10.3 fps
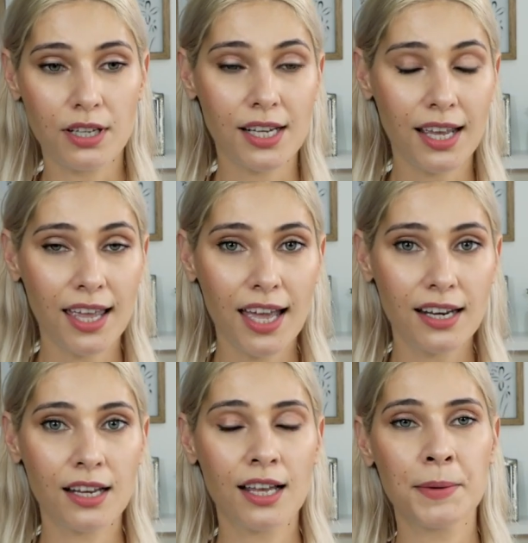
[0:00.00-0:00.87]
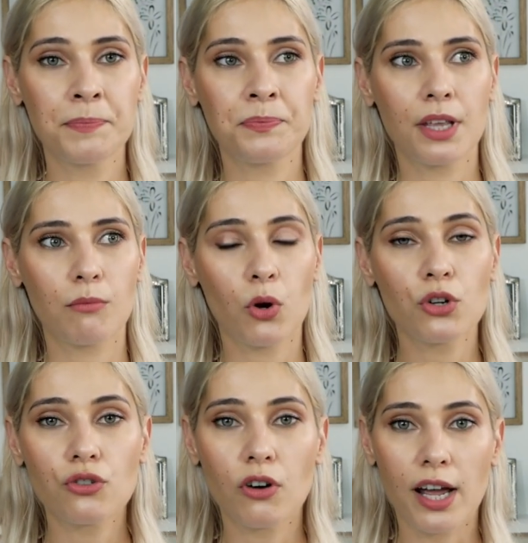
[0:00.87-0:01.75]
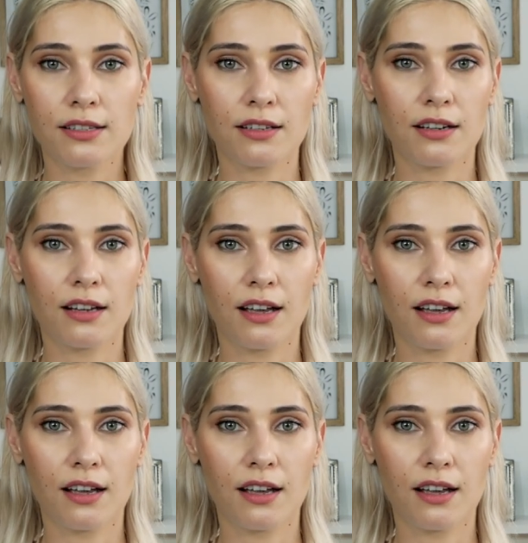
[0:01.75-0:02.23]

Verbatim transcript: And again, moisturizer